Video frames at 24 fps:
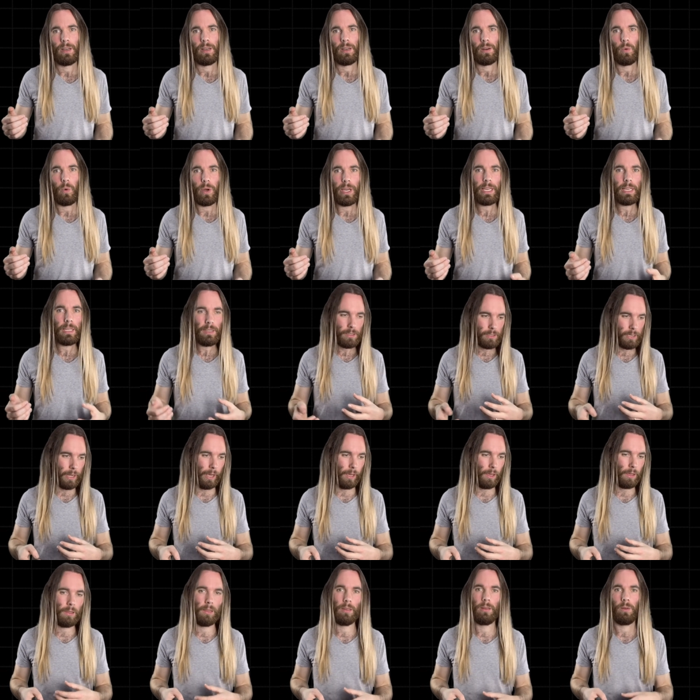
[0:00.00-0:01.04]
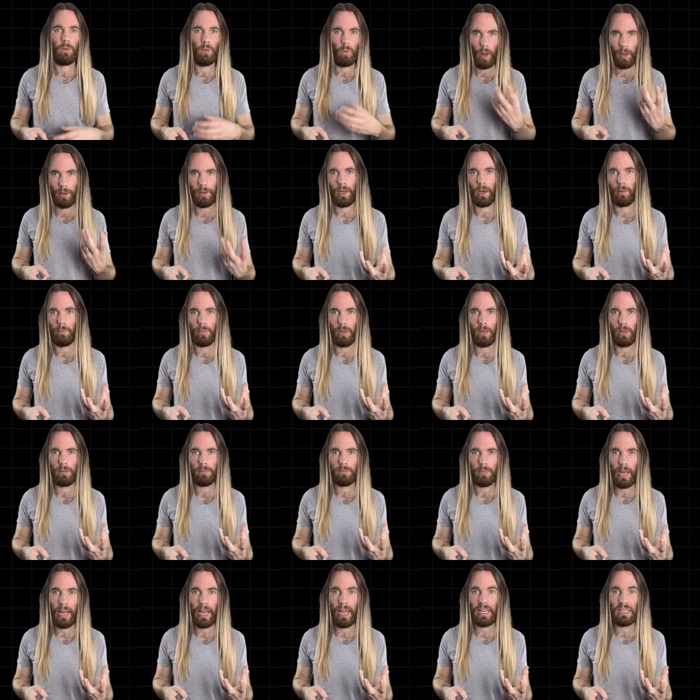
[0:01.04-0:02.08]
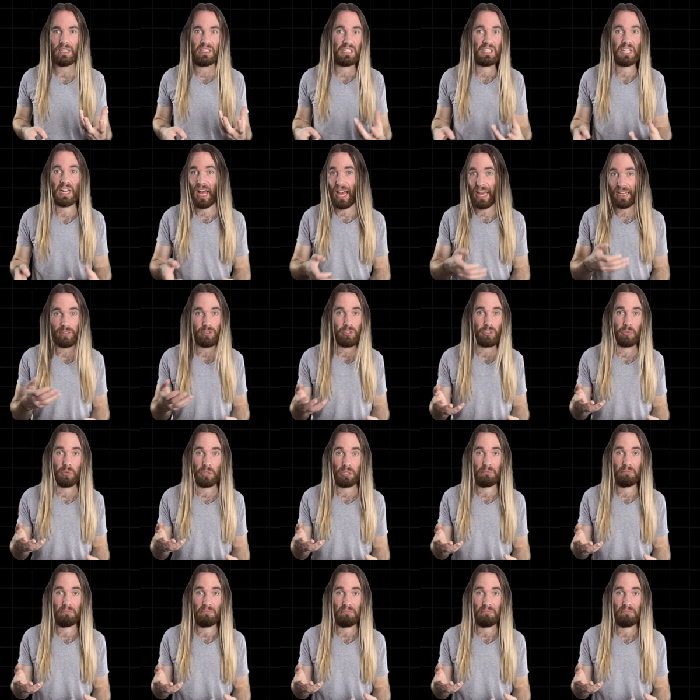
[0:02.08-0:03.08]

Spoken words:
We can take one number and add to it.